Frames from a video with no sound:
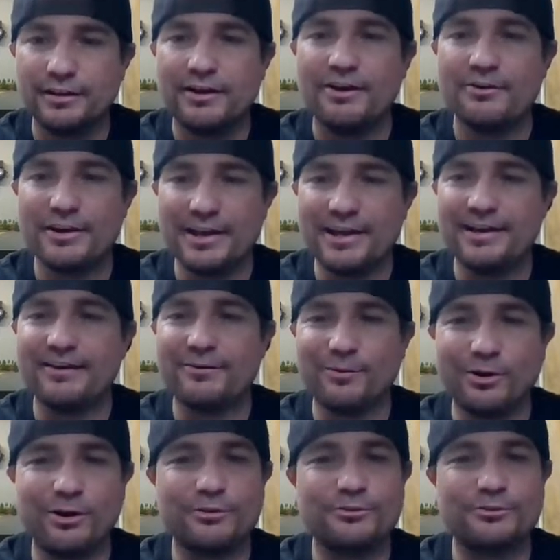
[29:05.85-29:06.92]
Oh yeah,
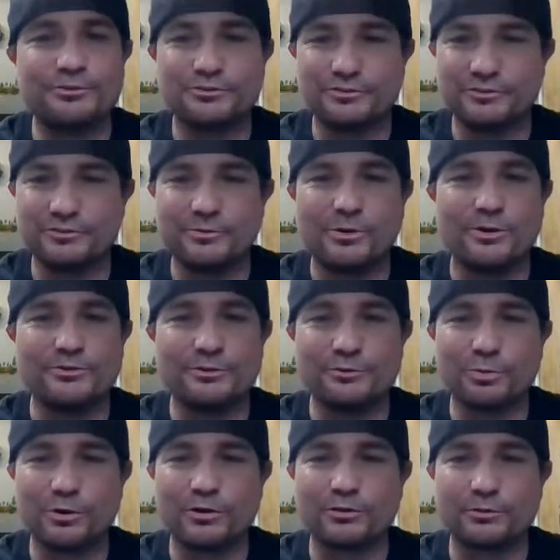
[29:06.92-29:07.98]
Walters
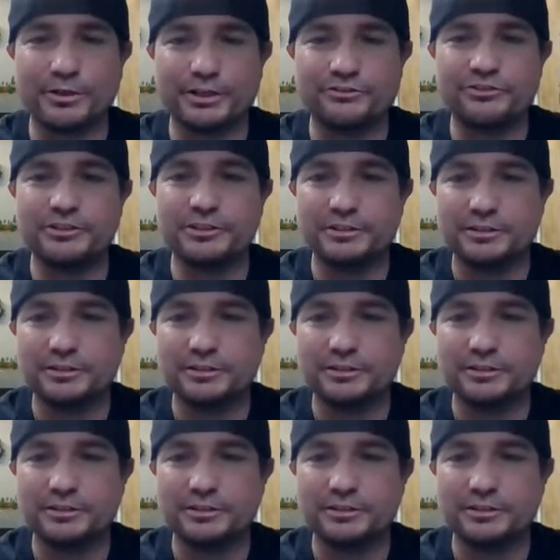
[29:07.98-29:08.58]
work, Richie.